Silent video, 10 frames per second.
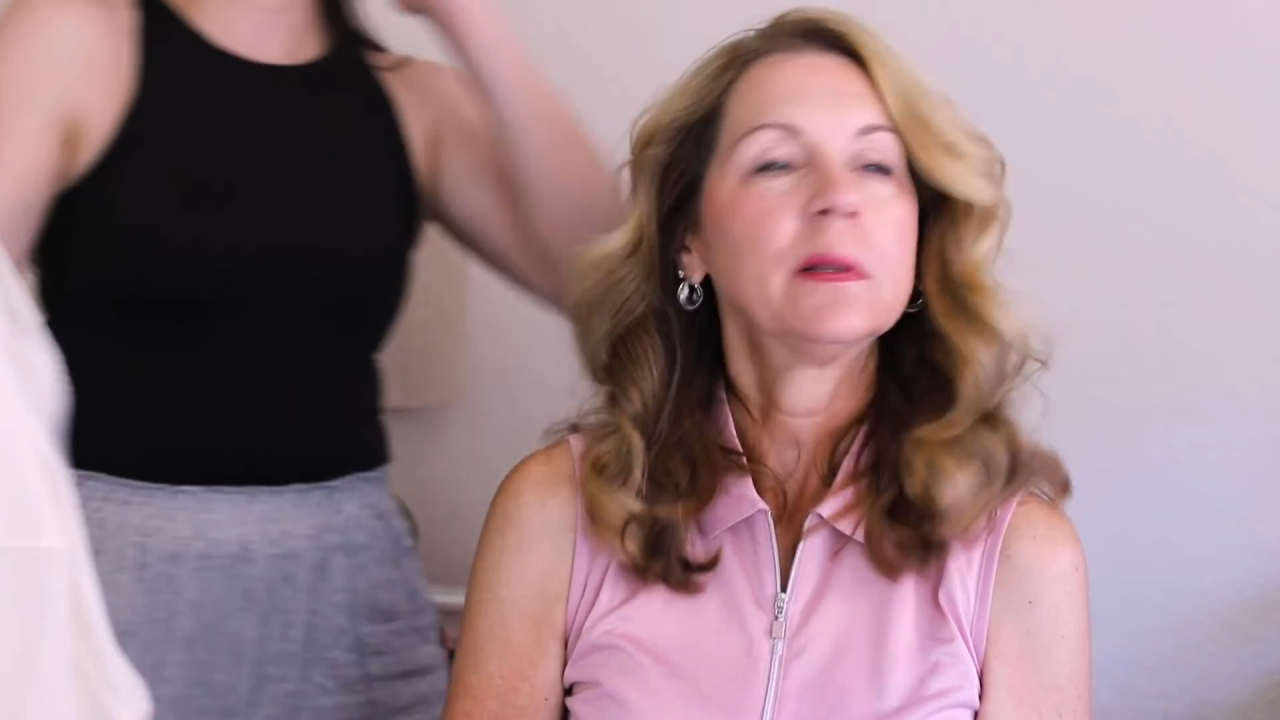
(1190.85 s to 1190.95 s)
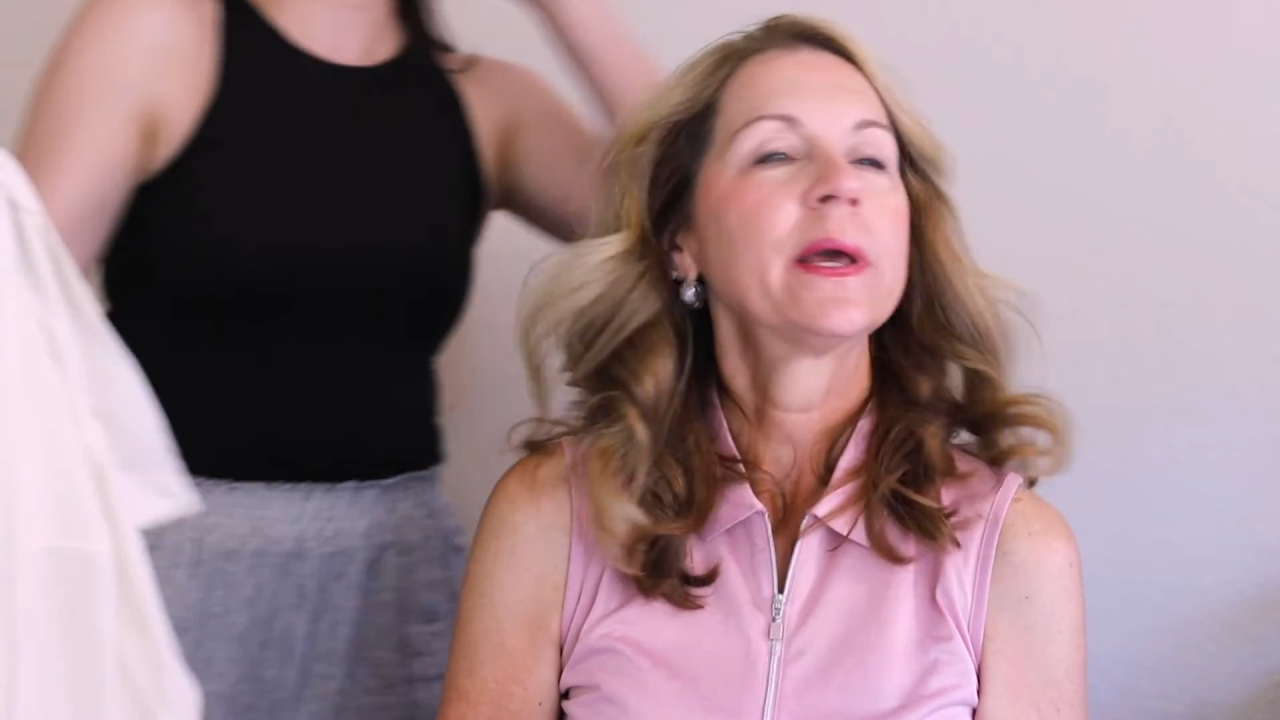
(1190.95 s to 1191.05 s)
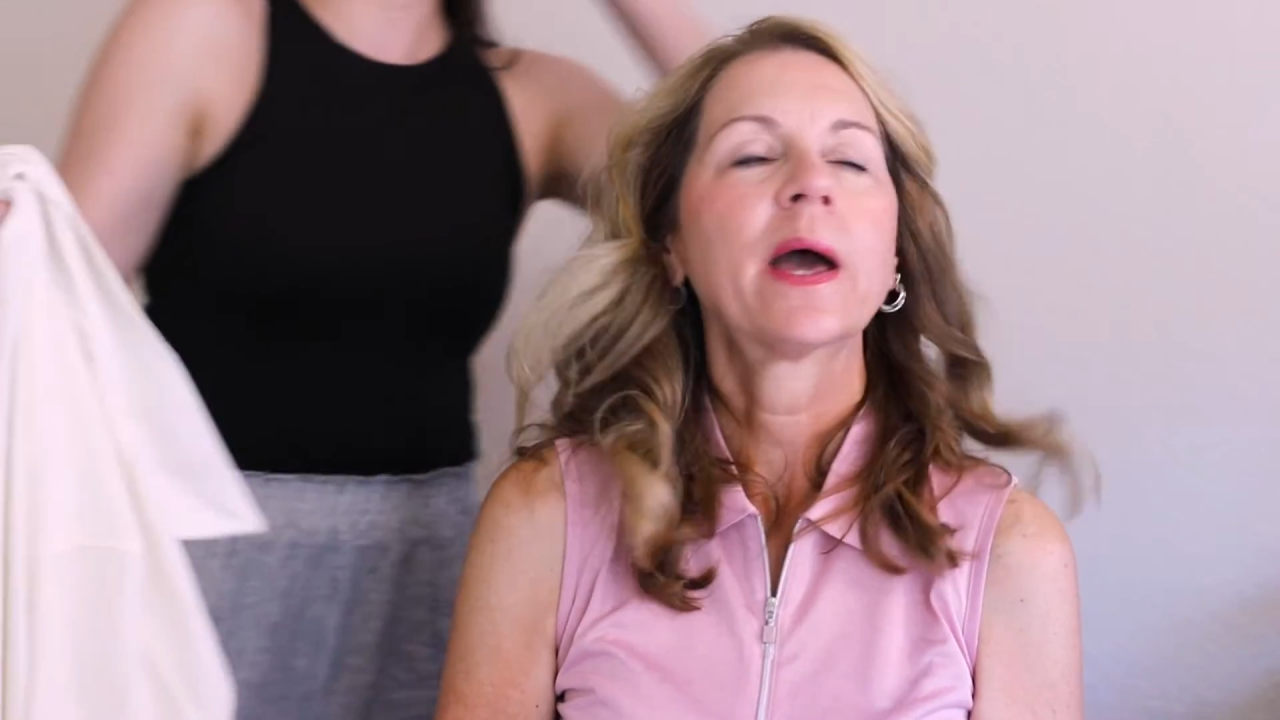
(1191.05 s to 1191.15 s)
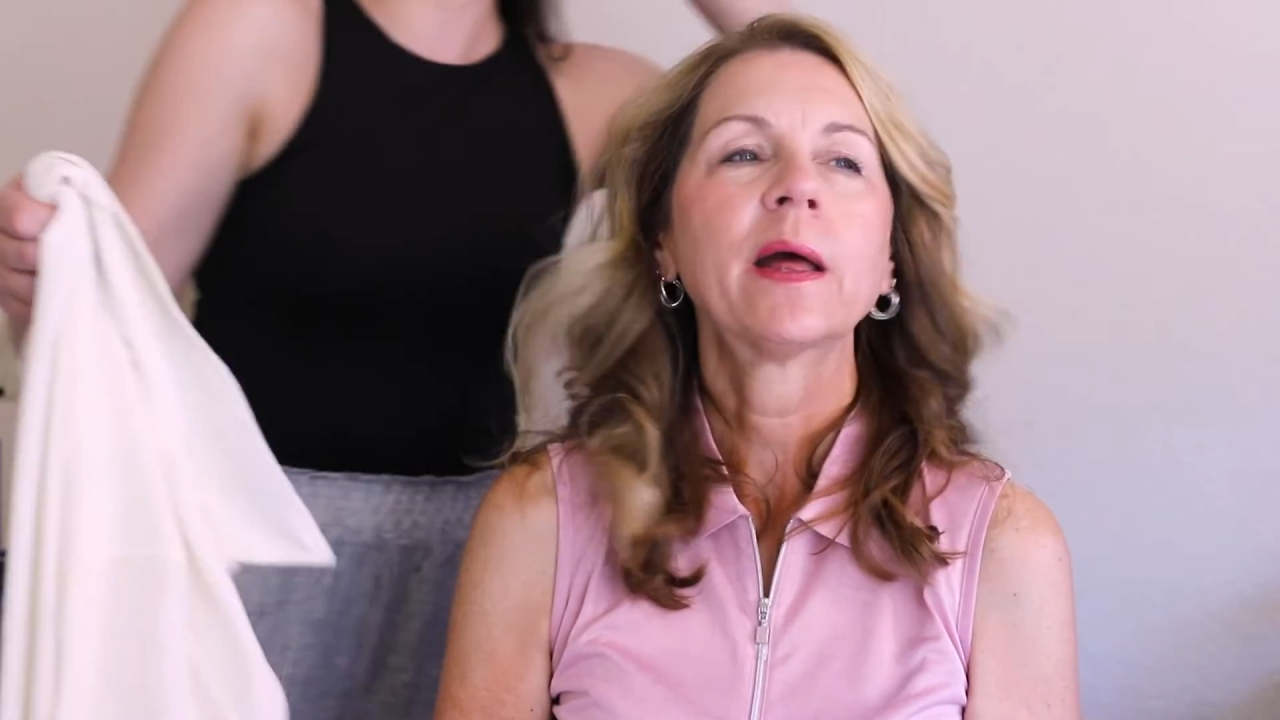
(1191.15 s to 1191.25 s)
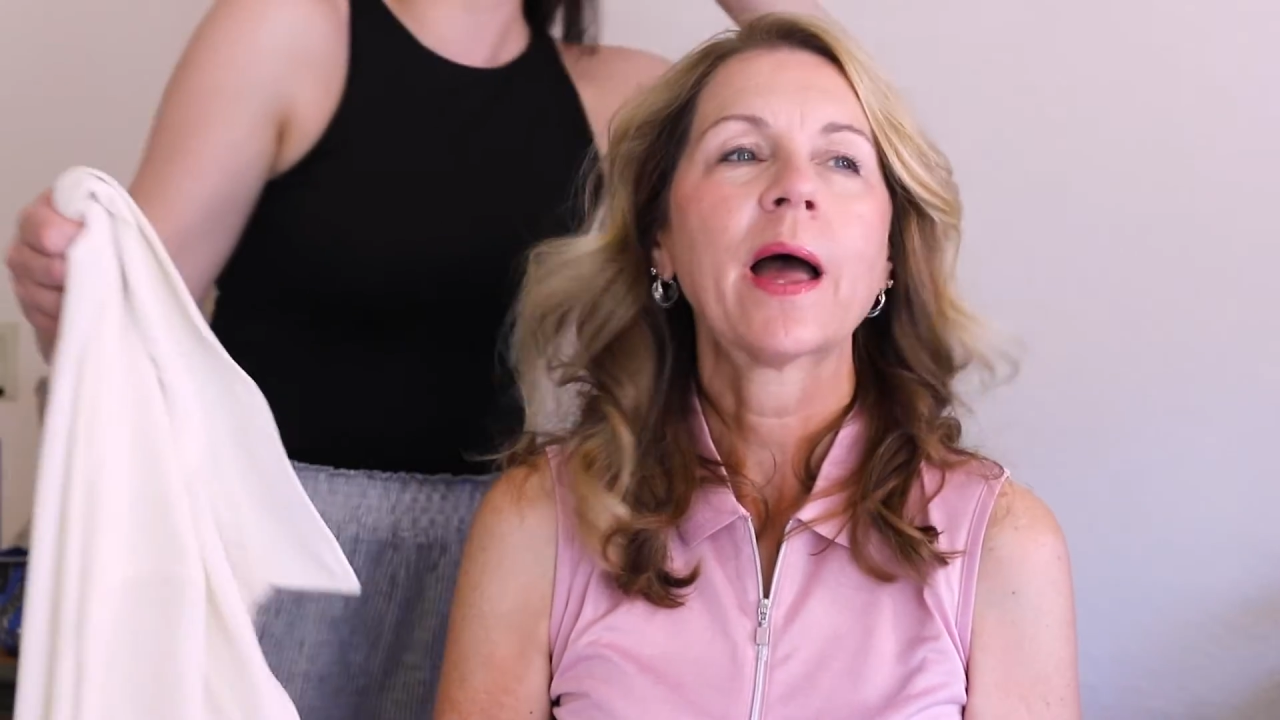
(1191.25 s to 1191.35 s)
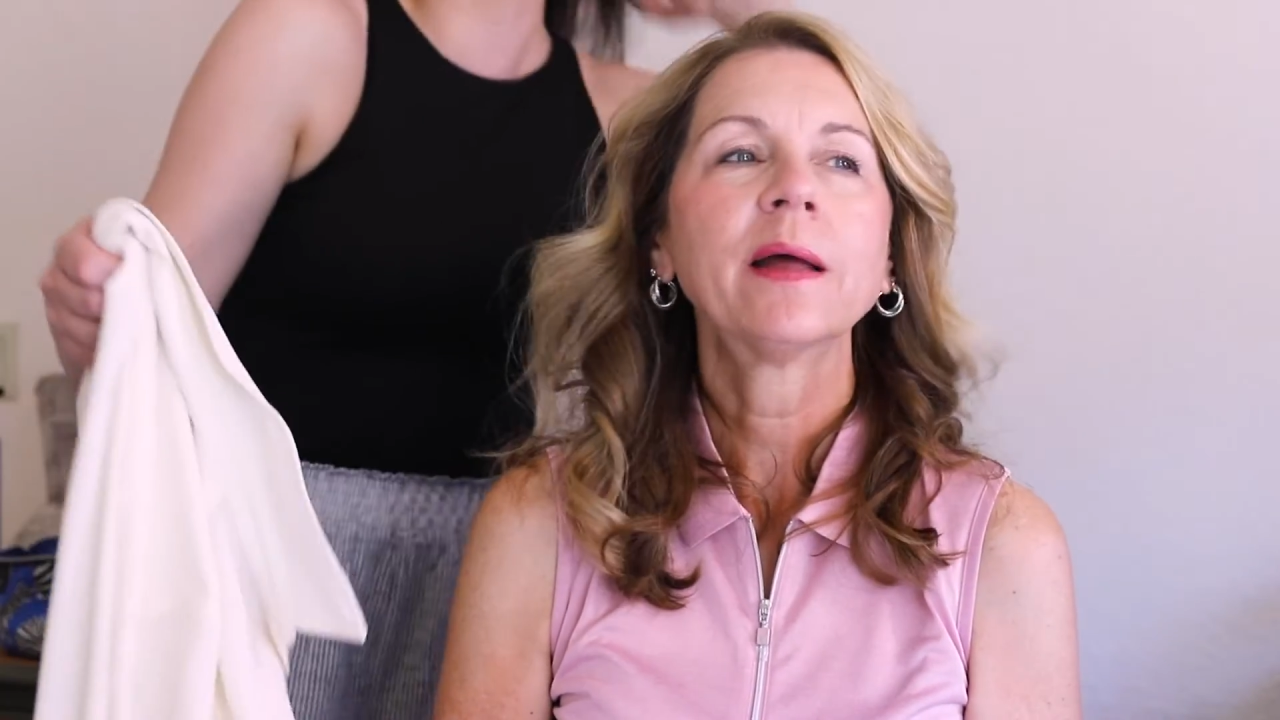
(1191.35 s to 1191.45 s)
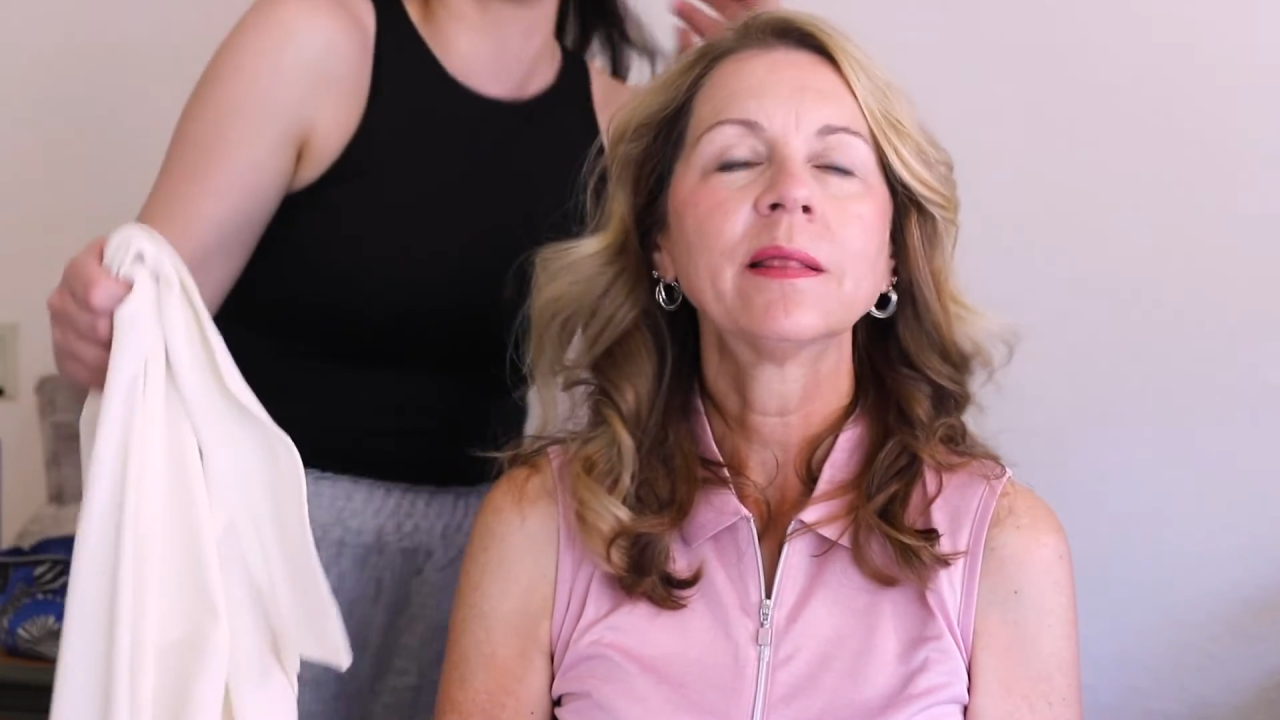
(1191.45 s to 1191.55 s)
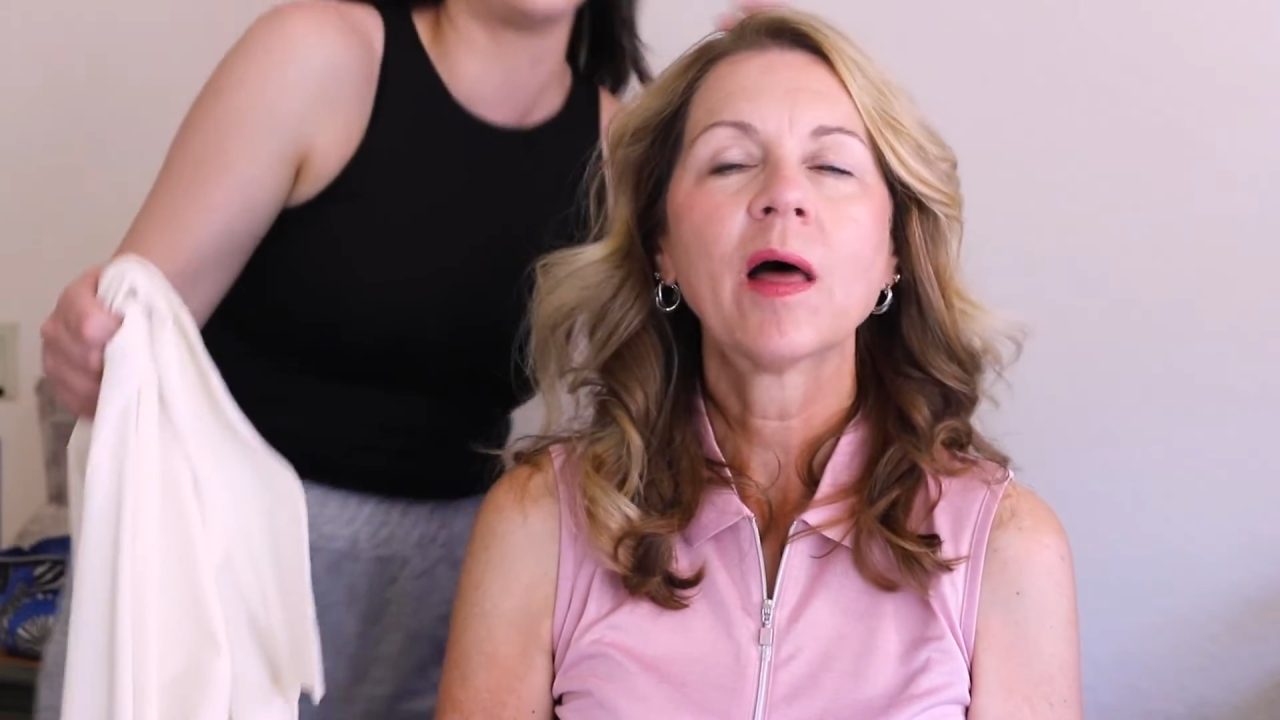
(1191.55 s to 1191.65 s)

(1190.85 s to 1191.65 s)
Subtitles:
Like I